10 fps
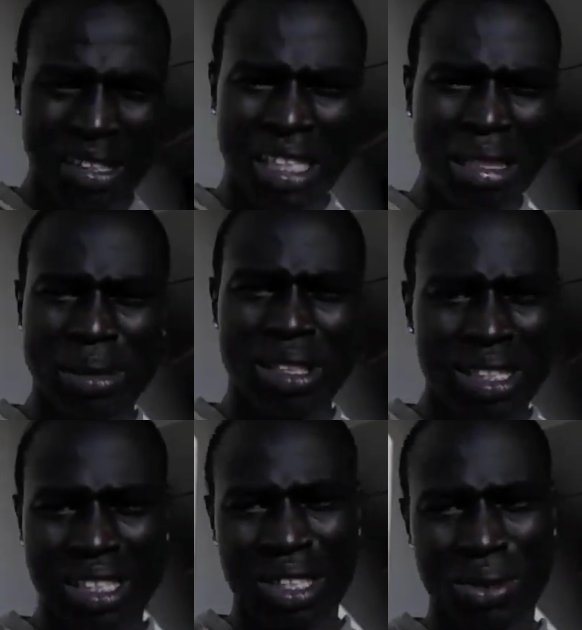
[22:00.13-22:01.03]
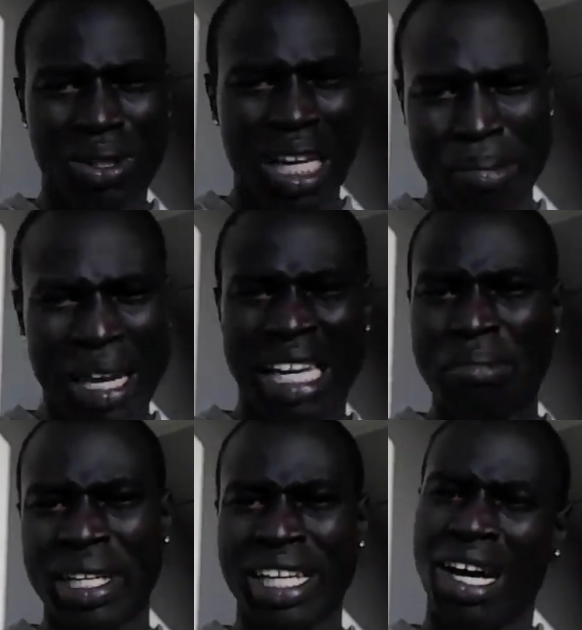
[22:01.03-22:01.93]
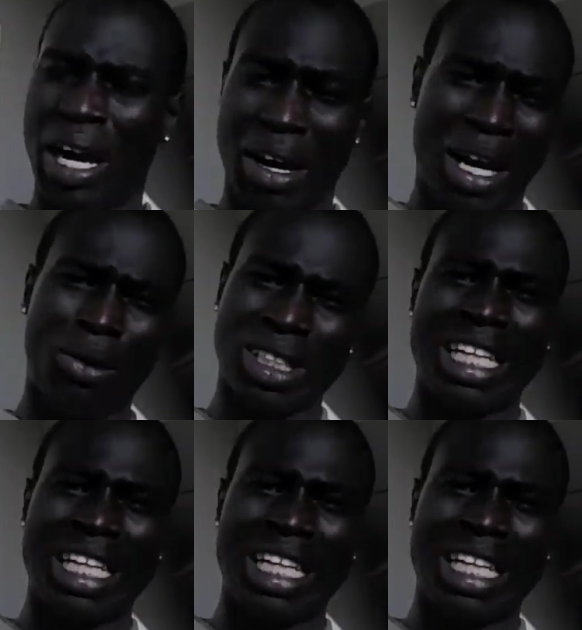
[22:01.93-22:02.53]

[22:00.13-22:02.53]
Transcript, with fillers: of demons, and they were like making me. I, I wasn't